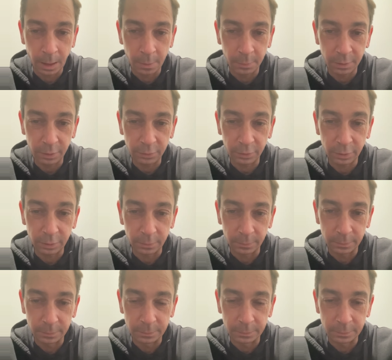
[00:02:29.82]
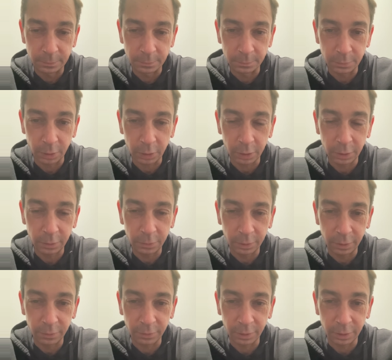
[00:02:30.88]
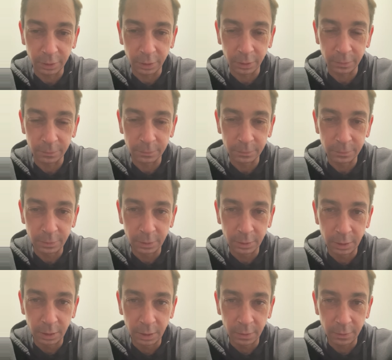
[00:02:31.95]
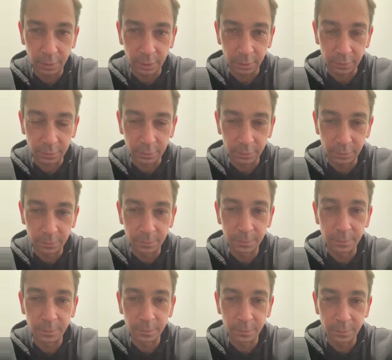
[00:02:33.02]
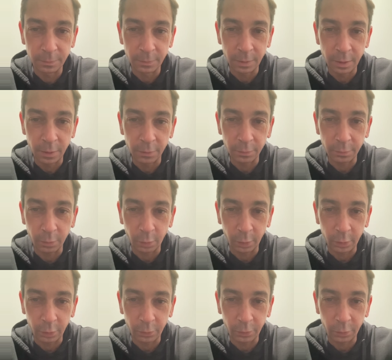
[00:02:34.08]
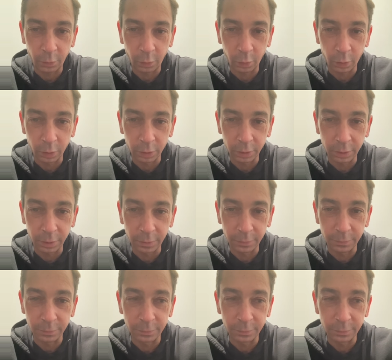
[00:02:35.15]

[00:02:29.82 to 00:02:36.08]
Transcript: So that's it. Community signing off. Thanks. wonderful world of